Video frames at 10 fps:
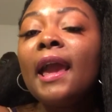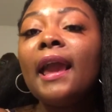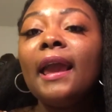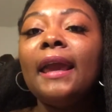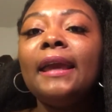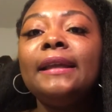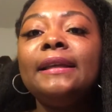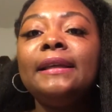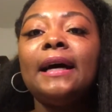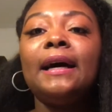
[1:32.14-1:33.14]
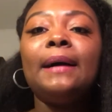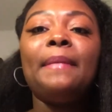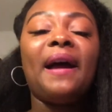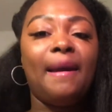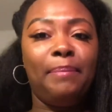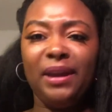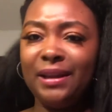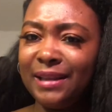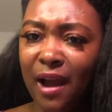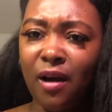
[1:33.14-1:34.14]
And I had
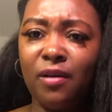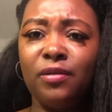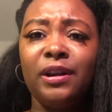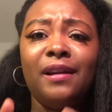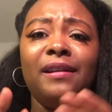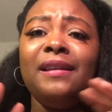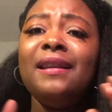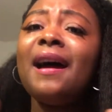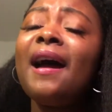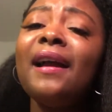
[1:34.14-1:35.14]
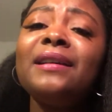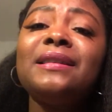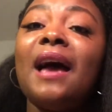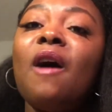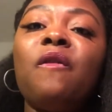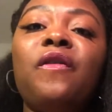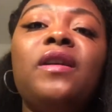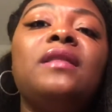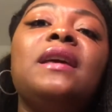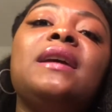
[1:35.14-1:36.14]
picked out a nice
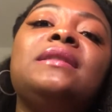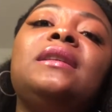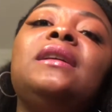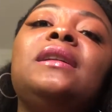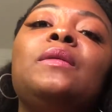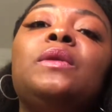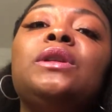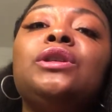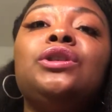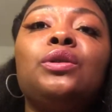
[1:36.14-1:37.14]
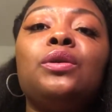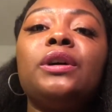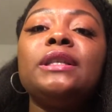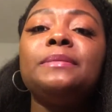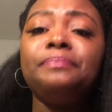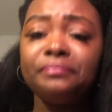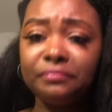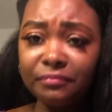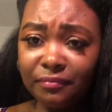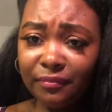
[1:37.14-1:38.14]
outfit that I seen in one of the stores.
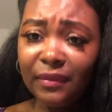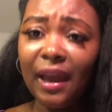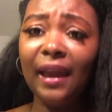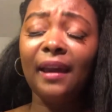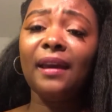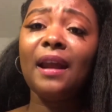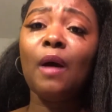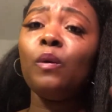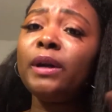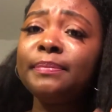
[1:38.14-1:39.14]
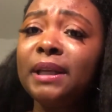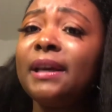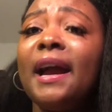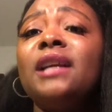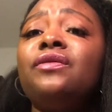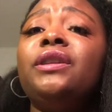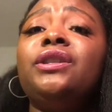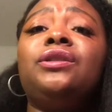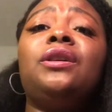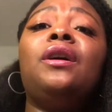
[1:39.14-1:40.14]
And I went up to the cash
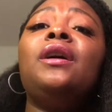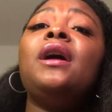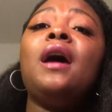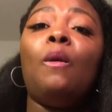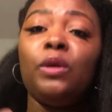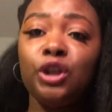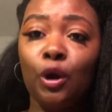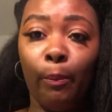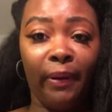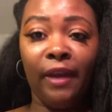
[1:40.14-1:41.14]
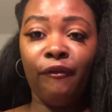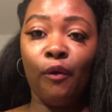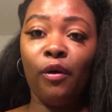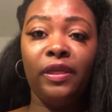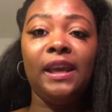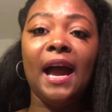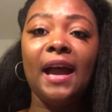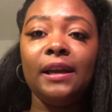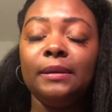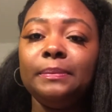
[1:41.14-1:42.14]
register. I went to go pay for the
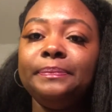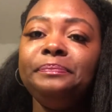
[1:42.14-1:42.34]
item.